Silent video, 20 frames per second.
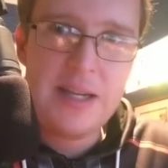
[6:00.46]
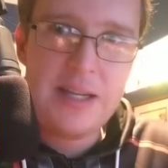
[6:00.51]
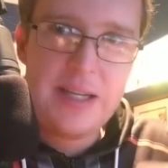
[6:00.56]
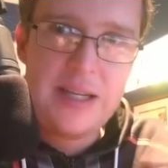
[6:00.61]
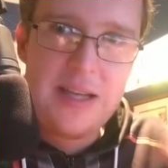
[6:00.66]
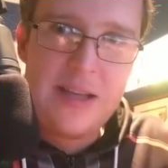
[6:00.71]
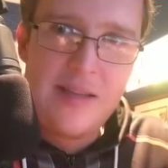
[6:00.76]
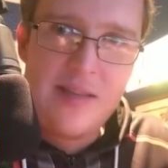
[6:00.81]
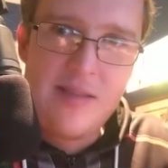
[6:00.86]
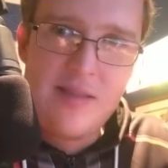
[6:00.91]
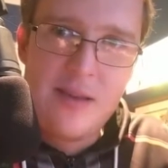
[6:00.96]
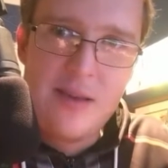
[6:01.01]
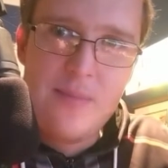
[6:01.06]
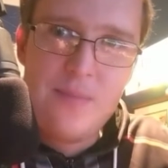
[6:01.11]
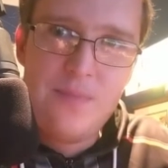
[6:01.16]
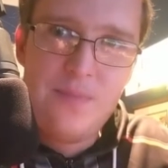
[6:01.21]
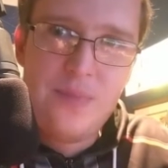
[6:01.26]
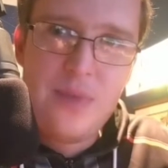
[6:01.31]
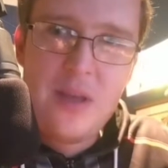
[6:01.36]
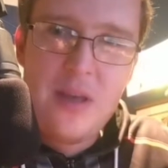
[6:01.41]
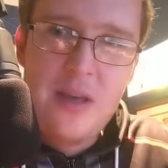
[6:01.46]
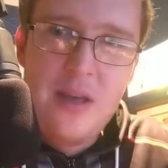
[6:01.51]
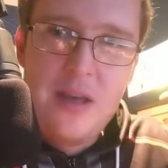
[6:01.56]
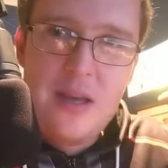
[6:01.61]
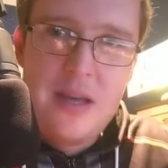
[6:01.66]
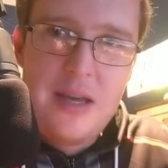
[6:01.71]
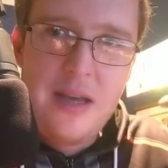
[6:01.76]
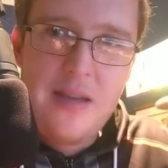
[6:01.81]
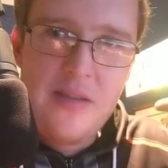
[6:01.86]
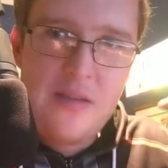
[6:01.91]
society. He
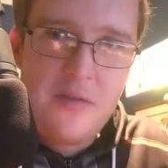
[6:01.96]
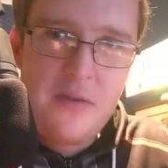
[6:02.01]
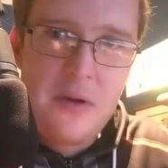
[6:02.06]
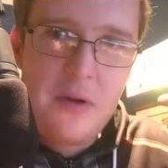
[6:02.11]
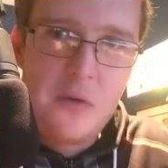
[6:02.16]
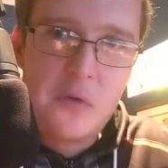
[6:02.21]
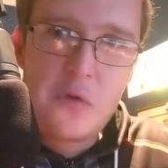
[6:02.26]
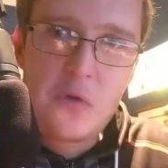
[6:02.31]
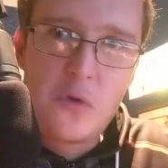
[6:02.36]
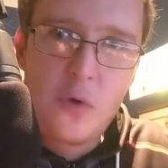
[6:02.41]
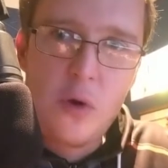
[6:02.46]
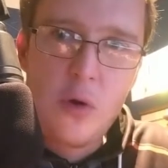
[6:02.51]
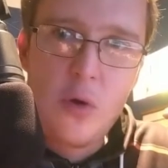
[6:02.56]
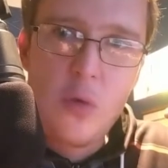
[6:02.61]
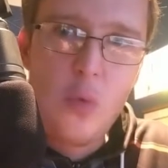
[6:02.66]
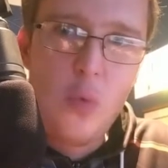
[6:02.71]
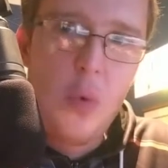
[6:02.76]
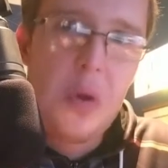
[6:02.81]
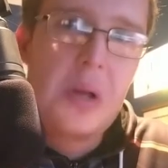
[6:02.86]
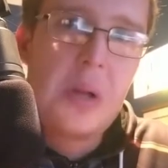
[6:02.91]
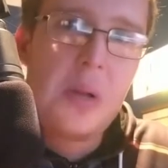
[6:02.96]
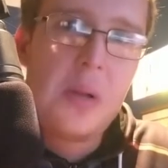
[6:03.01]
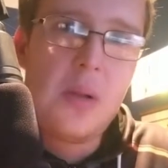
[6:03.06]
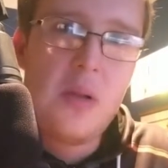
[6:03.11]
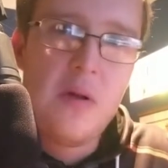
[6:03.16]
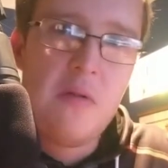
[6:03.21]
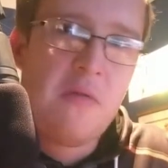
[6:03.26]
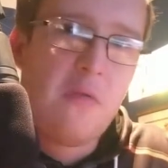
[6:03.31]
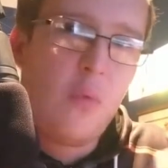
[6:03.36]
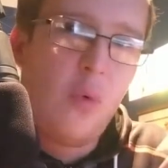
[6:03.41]
has a very strong
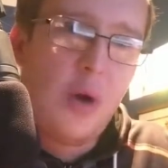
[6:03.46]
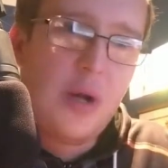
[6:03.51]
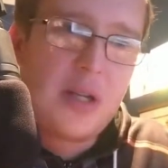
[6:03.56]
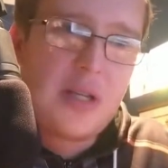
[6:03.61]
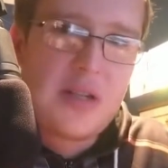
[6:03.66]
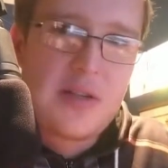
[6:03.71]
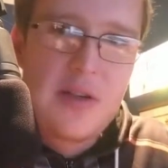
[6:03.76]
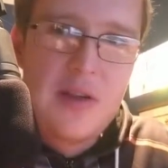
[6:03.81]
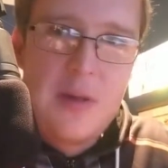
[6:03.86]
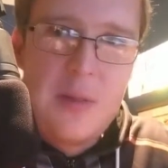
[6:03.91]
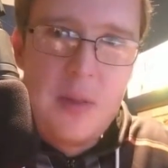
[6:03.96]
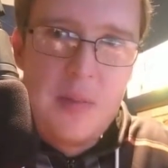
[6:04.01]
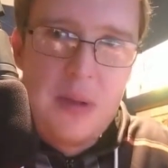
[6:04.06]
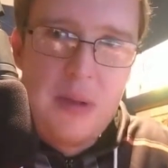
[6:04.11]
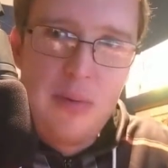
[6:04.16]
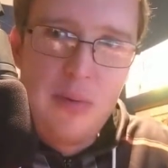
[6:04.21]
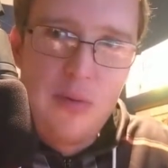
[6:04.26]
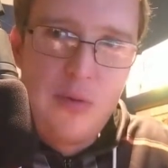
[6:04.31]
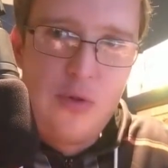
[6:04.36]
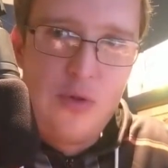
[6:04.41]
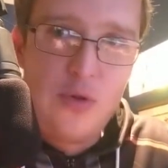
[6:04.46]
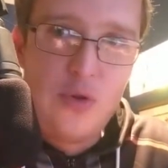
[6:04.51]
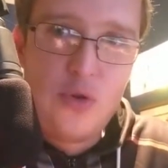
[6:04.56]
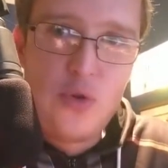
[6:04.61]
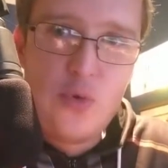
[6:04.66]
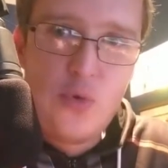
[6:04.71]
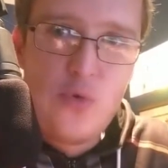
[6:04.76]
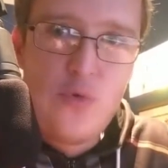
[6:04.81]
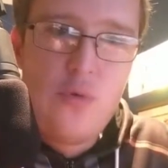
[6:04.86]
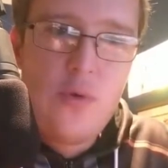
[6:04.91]
will of what the people
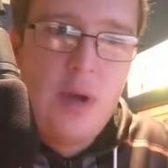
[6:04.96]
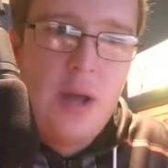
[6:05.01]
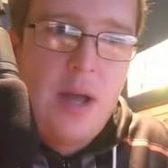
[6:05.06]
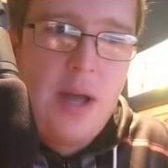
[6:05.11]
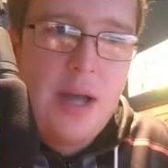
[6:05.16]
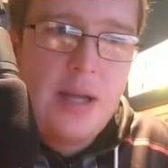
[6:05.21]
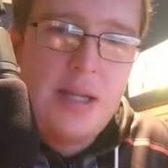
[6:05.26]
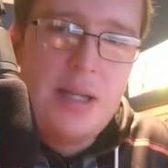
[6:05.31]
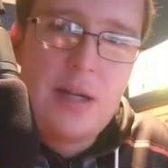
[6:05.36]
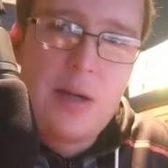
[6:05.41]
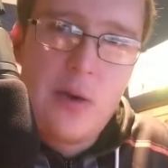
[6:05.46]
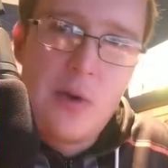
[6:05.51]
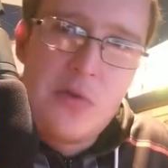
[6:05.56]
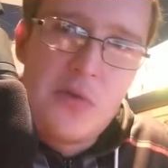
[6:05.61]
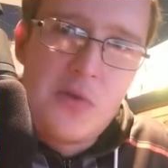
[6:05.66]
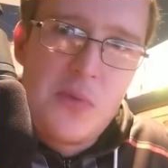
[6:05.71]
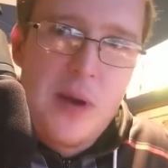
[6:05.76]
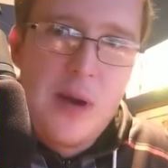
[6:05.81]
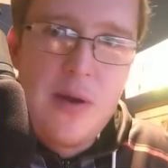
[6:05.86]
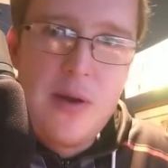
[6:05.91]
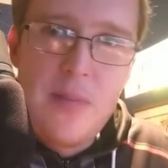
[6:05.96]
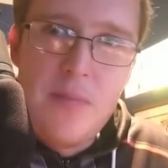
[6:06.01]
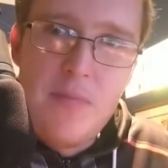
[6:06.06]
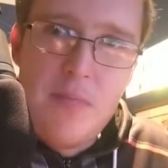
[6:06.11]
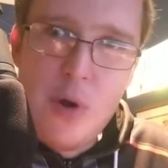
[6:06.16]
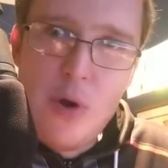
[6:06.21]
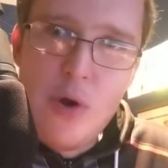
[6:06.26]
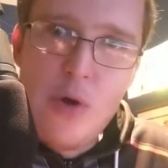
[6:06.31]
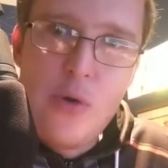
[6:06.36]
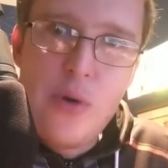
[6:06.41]
should do, and he goes
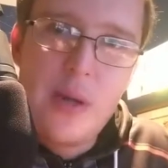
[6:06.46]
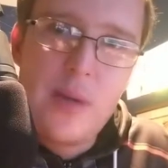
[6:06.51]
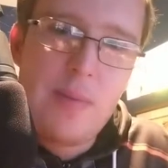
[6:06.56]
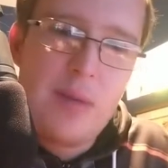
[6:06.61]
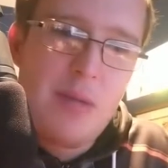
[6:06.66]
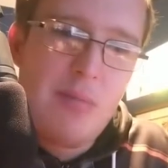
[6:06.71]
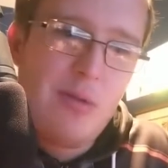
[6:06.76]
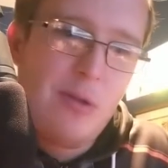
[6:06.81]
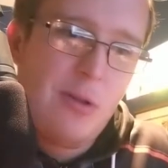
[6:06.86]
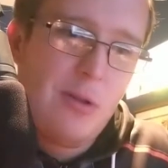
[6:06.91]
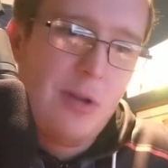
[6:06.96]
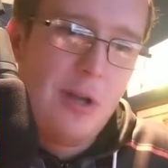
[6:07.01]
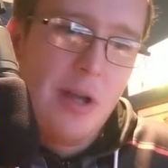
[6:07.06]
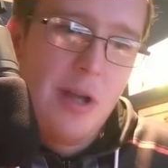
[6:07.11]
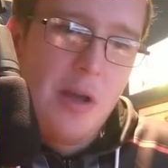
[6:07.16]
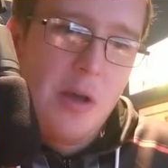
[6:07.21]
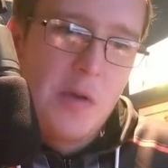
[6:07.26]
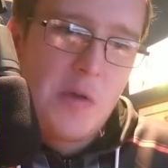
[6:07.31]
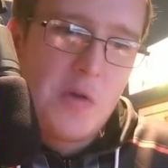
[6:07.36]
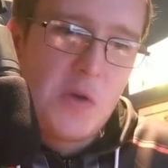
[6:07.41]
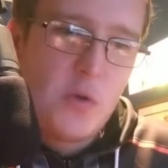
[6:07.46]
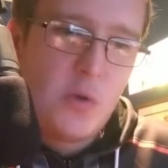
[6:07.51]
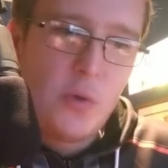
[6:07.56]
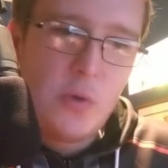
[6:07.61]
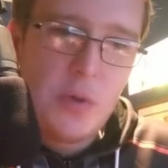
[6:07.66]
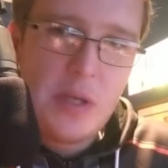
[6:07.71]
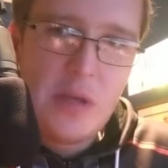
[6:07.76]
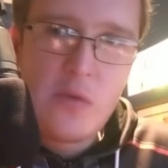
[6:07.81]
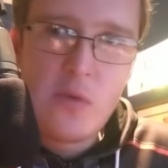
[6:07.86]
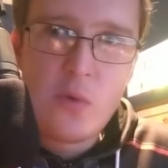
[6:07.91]
around murdering people,
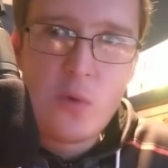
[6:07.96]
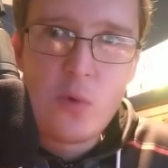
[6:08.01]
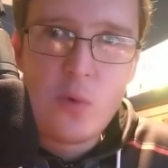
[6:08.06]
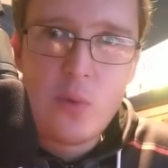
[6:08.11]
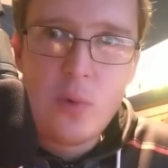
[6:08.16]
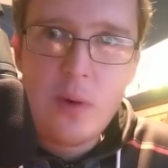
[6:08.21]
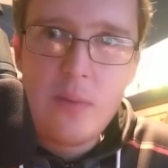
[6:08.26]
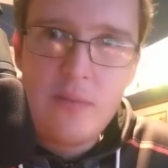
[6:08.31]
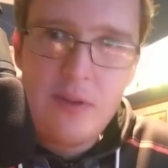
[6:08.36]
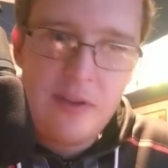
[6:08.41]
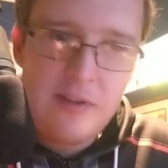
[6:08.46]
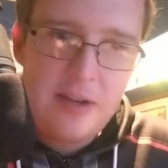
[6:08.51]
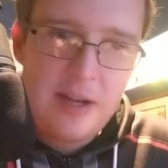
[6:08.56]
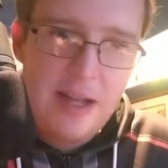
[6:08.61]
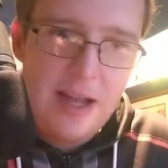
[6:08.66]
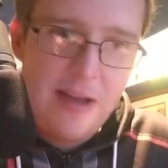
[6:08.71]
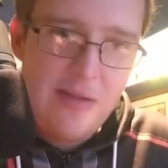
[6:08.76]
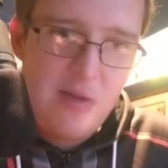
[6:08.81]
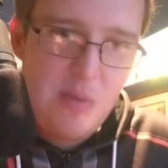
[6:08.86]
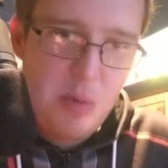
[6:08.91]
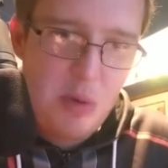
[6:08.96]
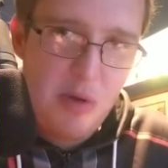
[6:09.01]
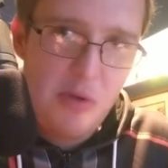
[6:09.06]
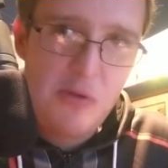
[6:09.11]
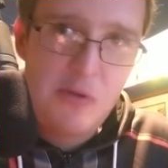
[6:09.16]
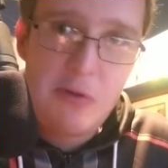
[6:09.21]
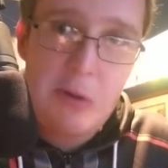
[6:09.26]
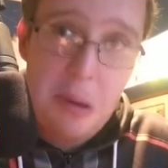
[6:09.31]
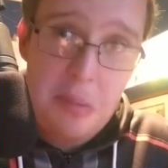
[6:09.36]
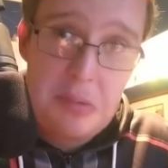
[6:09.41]
so Izuku obviously
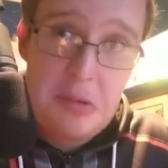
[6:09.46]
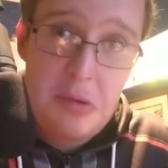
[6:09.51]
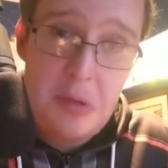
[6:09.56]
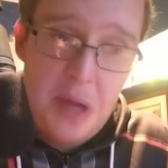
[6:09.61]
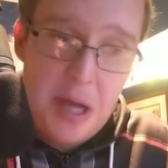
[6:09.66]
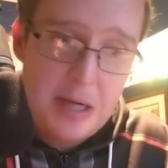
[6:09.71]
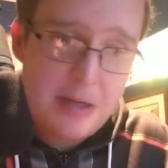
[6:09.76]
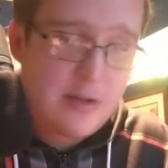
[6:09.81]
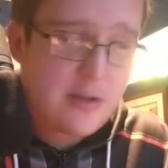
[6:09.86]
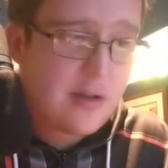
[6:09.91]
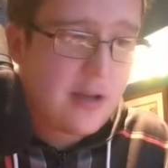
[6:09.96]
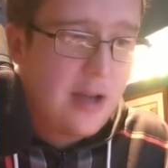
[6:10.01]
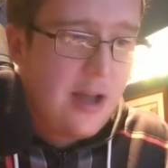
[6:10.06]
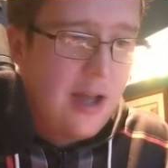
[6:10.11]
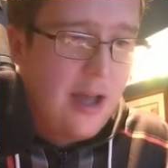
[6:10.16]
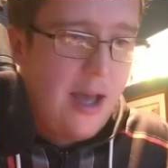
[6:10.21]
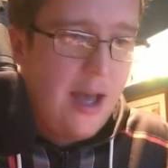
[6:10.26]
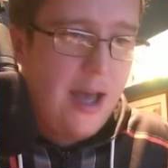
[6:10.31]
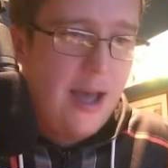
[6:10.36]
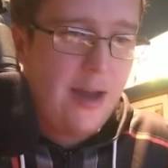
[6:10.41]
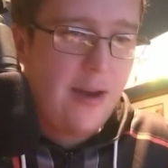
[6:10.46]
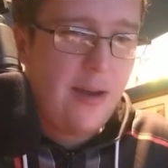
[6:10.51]
has to put a stop to that.